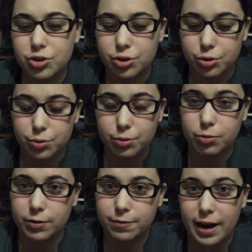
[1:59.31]
to
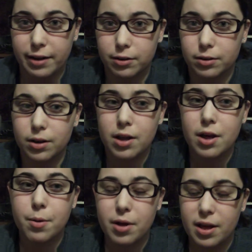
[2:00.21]
the final
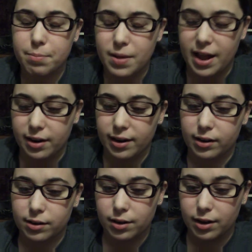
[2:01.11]
ending.